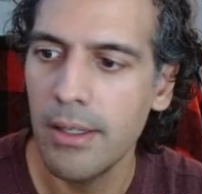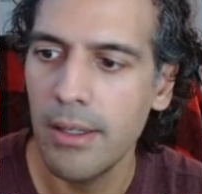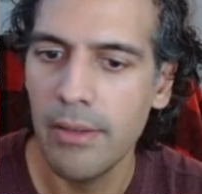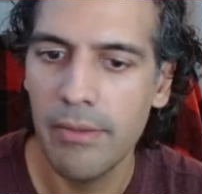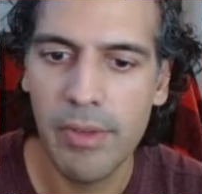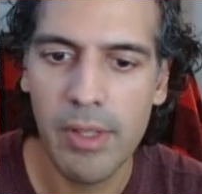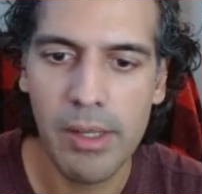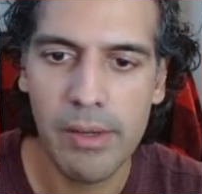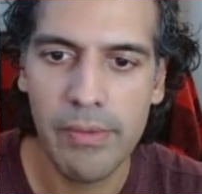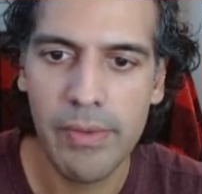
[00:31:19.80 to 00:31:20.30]

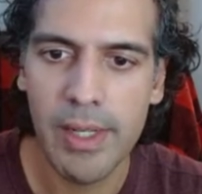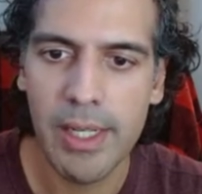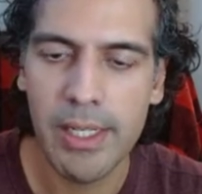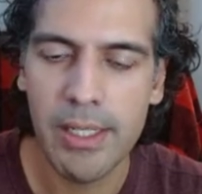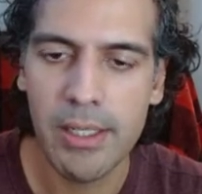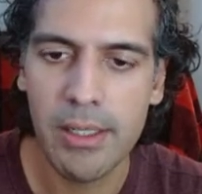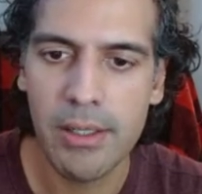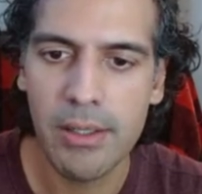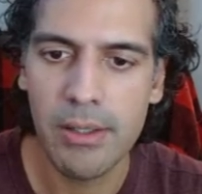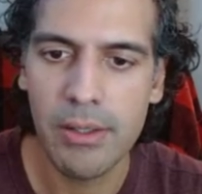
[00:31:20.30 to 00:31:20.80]
feel free
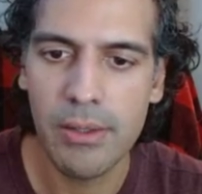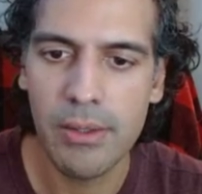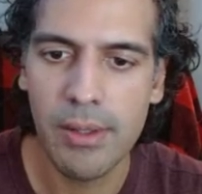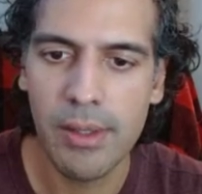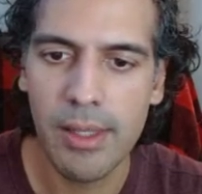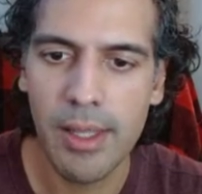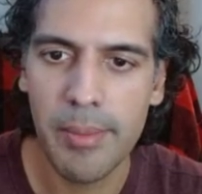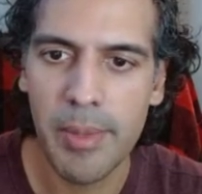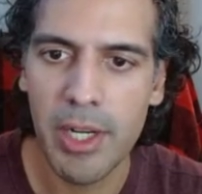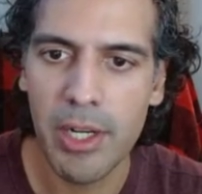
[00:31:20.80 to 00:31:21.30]
to
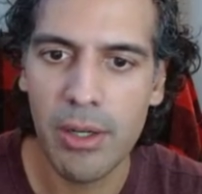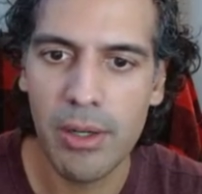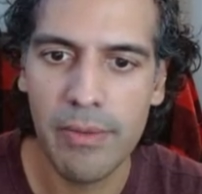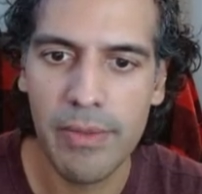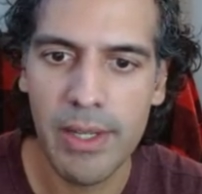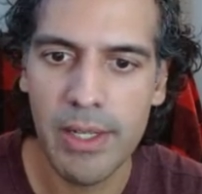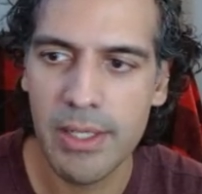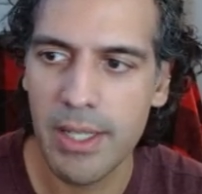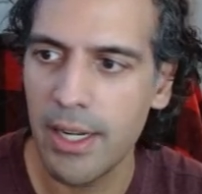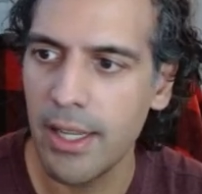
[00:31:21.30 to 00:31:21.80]
let me know if
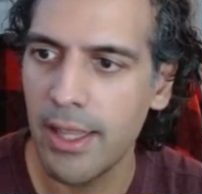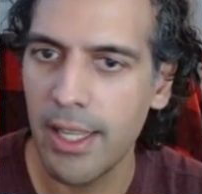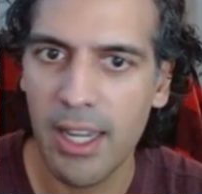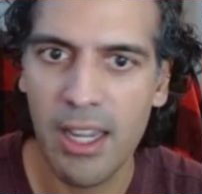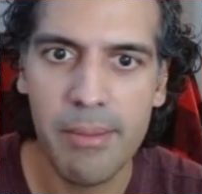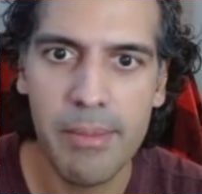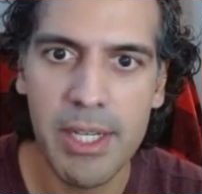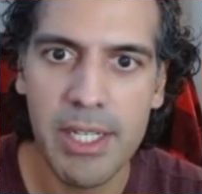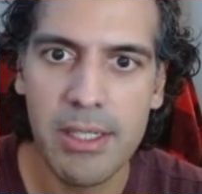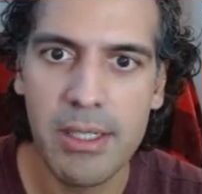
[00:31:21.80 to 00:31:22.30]
there's anything
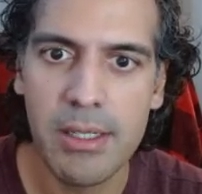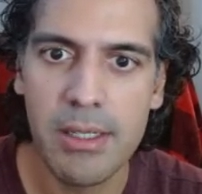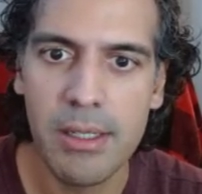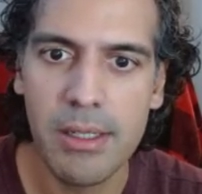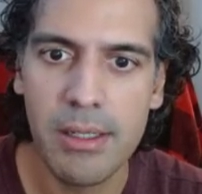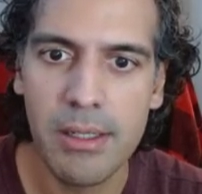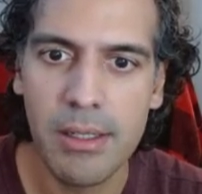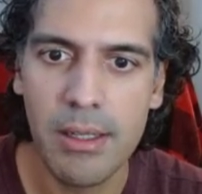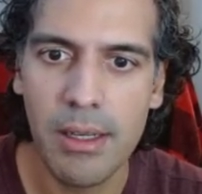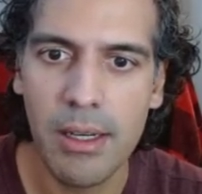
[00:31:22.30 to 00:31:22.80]
I missed.
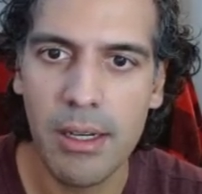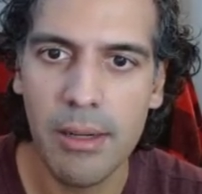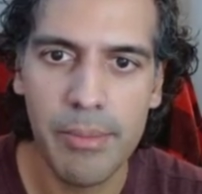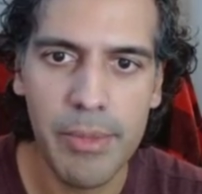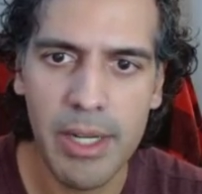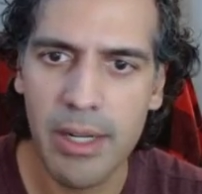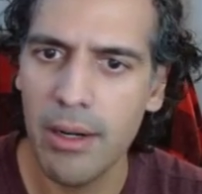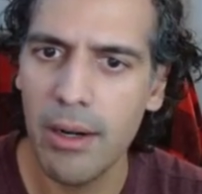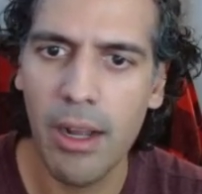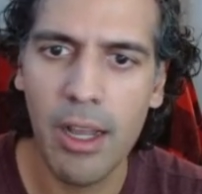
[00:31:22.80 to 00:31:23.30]

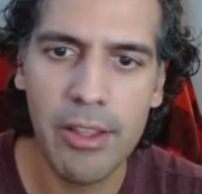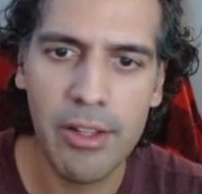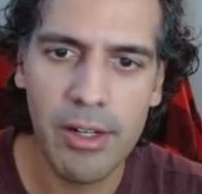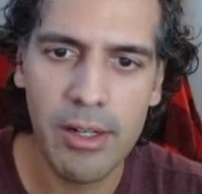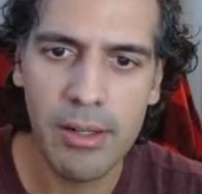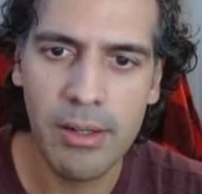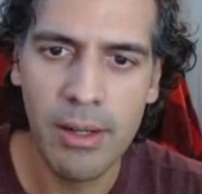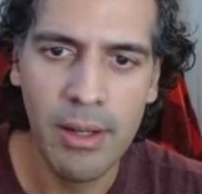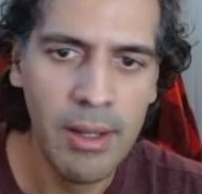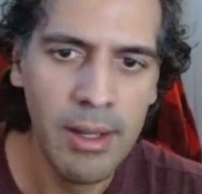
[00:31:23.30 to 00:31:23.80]
There are
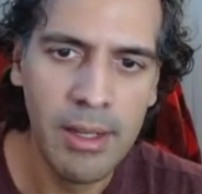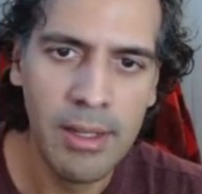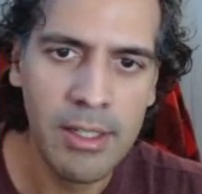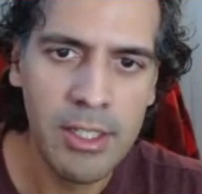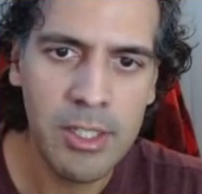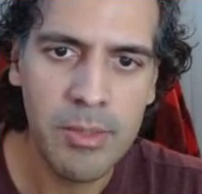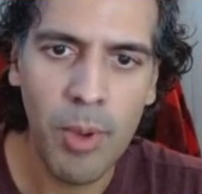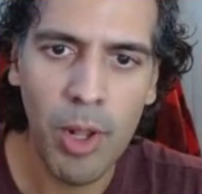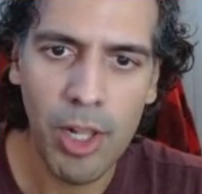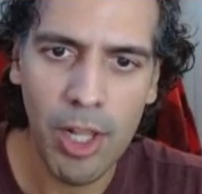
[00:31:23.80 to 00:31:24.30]
other
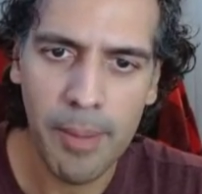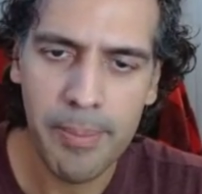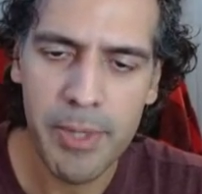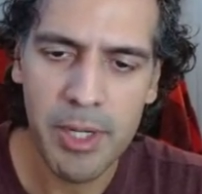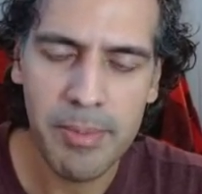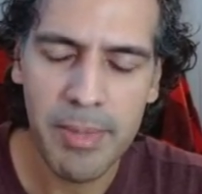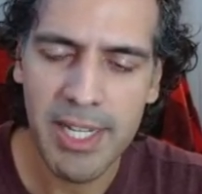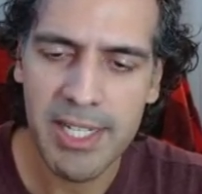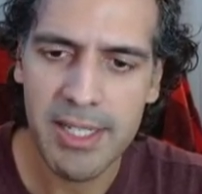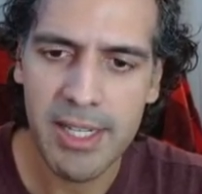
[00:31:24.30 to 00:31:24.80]
small
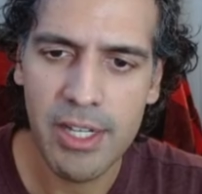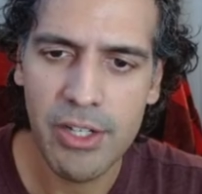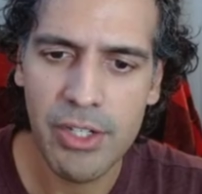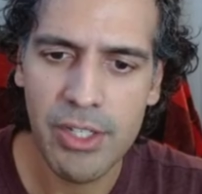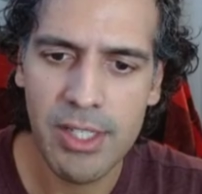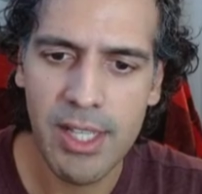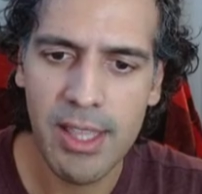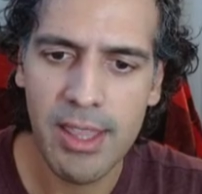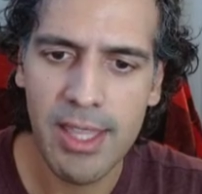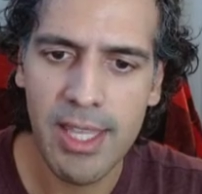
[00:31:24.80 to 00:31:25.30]

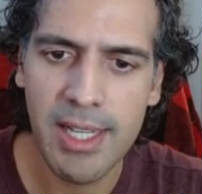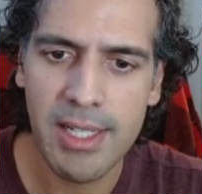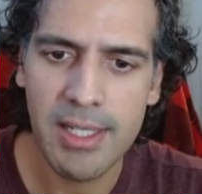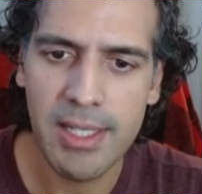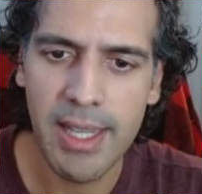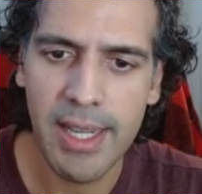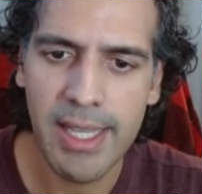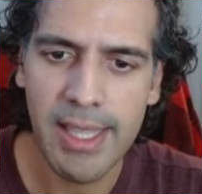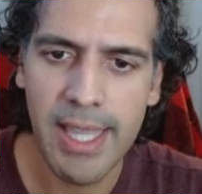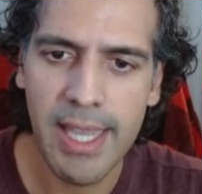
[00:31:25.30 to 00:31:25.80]
optimizations and things
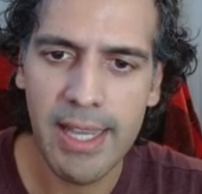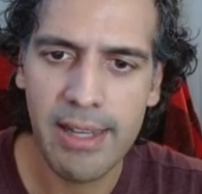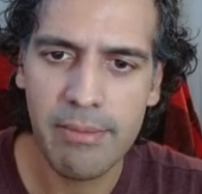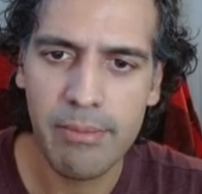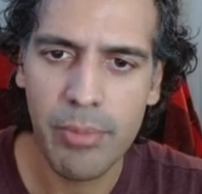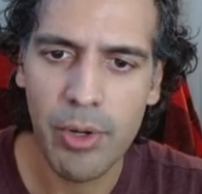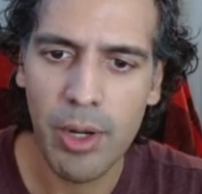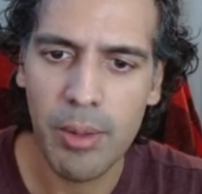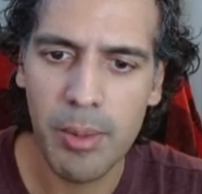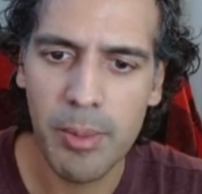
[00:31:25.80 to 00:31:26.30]
like
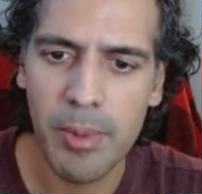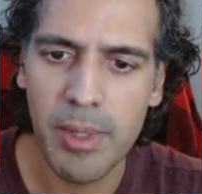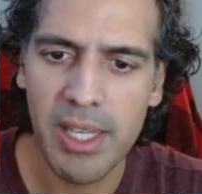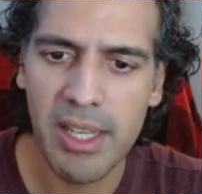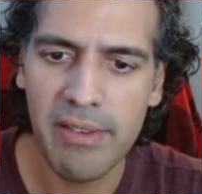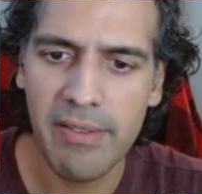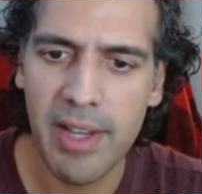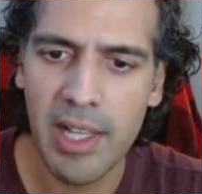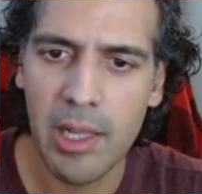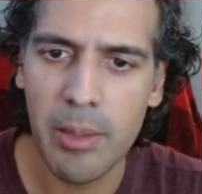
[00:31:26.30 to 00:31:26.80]
that probably
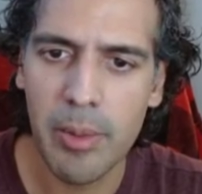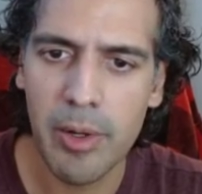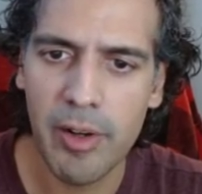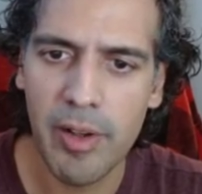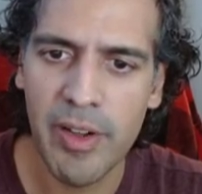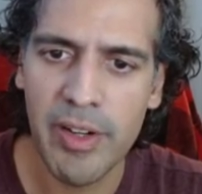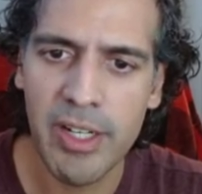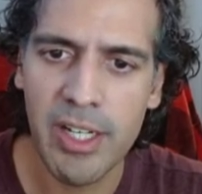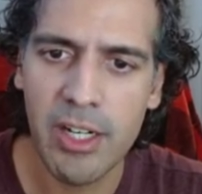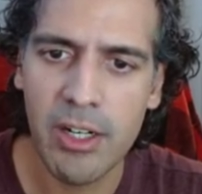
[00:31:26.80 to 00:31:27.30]
available
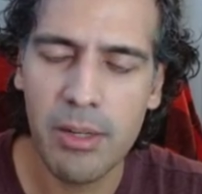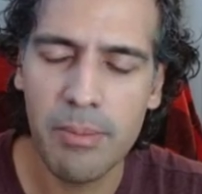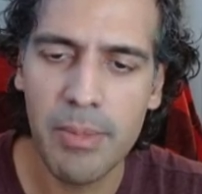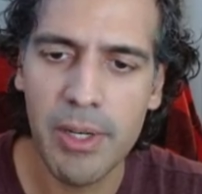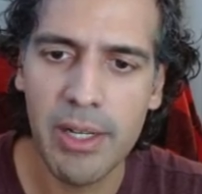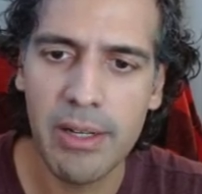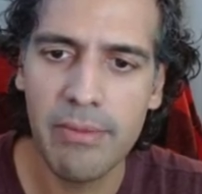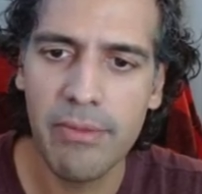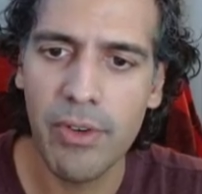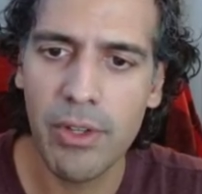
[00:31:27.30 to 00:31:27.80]
around here,
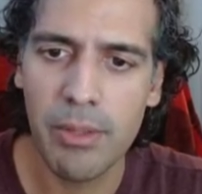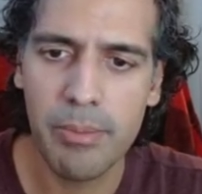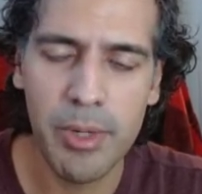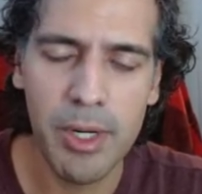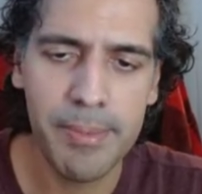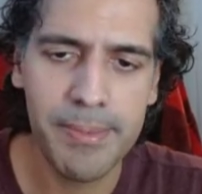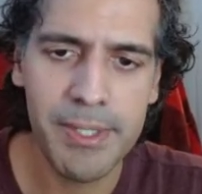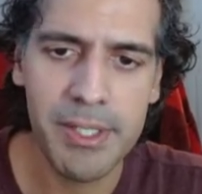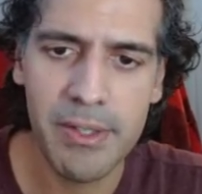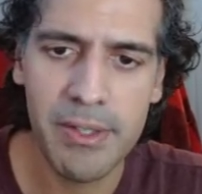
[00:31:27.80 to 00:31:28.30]
but for the
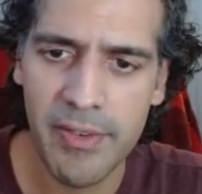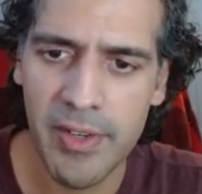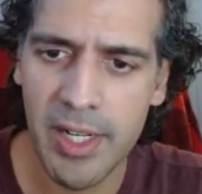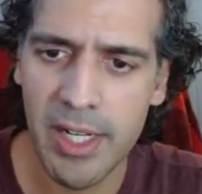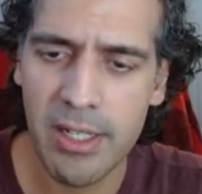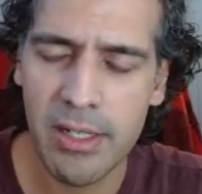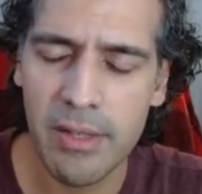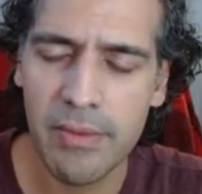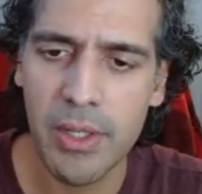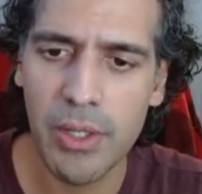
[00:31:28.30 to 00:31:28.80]
purpose of an
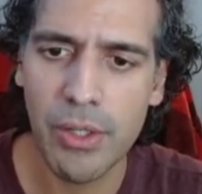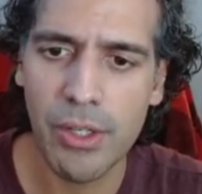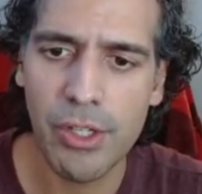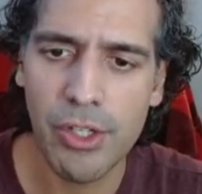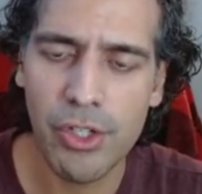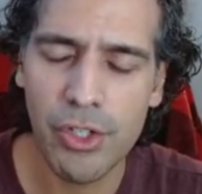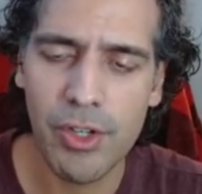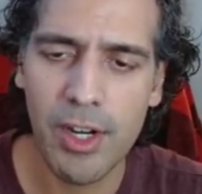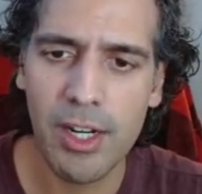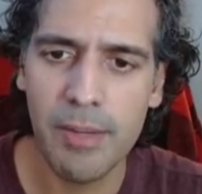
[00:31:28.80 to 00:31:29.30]
interview, you're
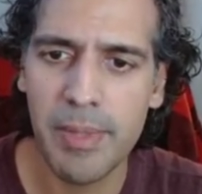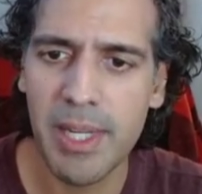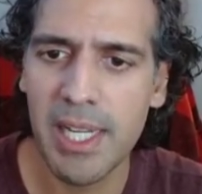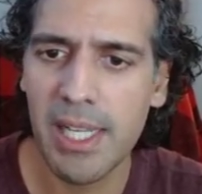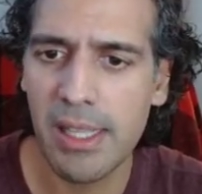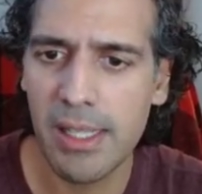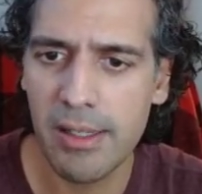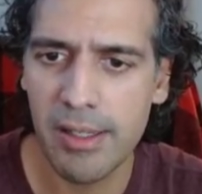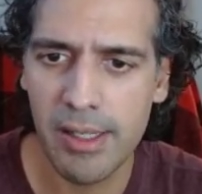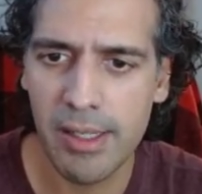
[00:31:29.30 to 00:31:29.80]
just trying to be
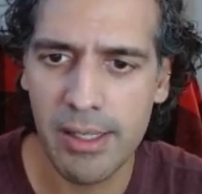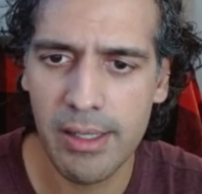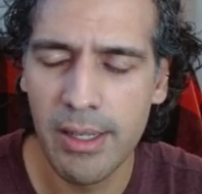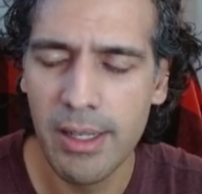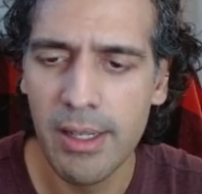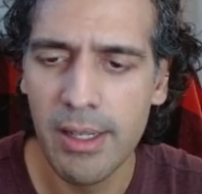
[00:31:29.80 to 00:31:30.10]
clear and